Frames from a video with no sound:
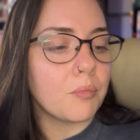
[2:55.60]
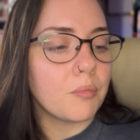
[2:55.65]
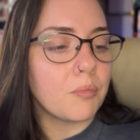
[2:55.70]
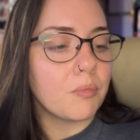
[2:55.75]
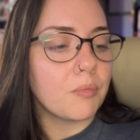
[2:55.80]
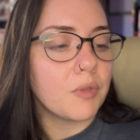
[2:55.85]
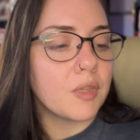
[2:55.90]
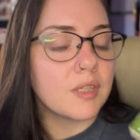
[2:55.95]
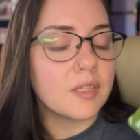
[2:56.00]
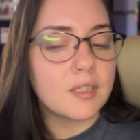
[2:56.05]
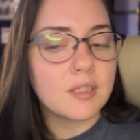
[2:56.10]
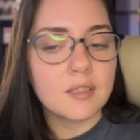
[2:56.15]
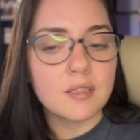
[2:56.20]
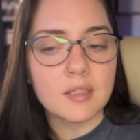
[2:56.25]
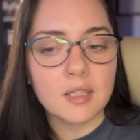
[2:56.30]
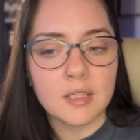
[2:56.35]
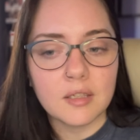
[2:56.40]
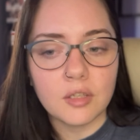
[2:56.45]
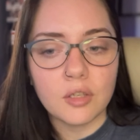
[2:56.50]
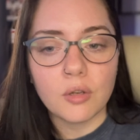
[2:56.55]
this is
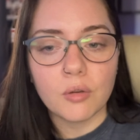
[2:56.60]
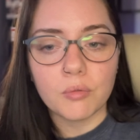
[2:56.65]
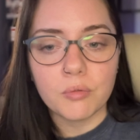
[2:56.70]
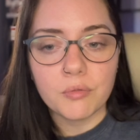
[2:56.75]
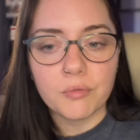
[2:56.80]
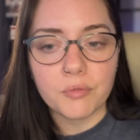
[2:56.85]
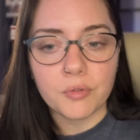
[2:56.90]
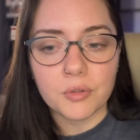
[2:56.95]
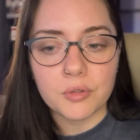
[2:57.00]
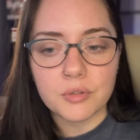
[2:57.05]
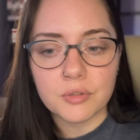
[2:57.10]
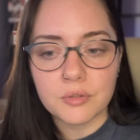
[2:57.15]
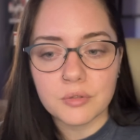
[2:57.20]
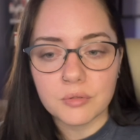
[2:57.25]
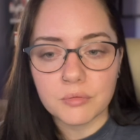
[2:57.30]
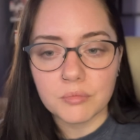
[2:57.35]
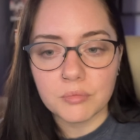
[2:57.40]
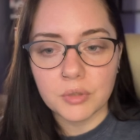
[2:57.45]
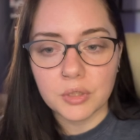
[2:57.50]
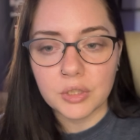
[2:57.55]
the first
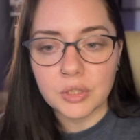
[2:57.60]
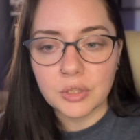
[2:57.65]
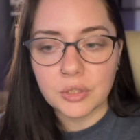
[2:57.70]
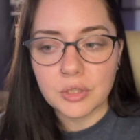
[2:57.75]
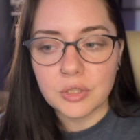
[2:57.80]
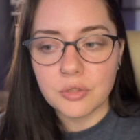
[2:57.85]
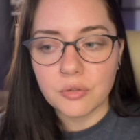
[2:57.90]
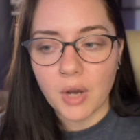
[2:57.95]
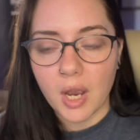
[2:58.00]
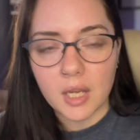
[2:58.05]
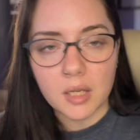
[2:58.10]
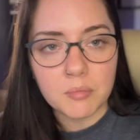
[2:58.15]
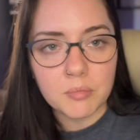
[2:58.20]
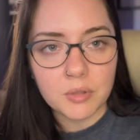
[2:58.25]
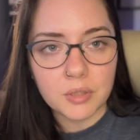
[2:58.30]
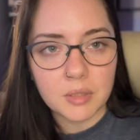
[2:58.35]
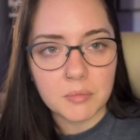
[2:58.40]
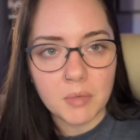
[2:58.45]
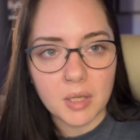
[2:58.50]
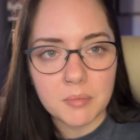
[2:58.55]
really good dragon
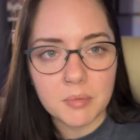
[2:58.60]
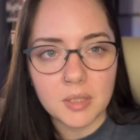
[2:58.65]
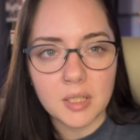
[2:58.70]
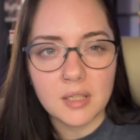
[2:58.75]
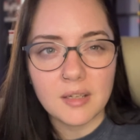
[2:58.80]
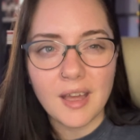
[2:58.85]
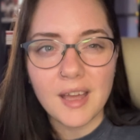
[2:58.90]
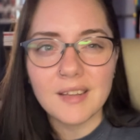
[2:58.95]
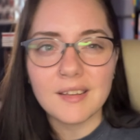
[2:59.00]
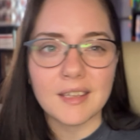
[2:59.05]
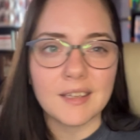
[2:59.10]
book in my opinion, not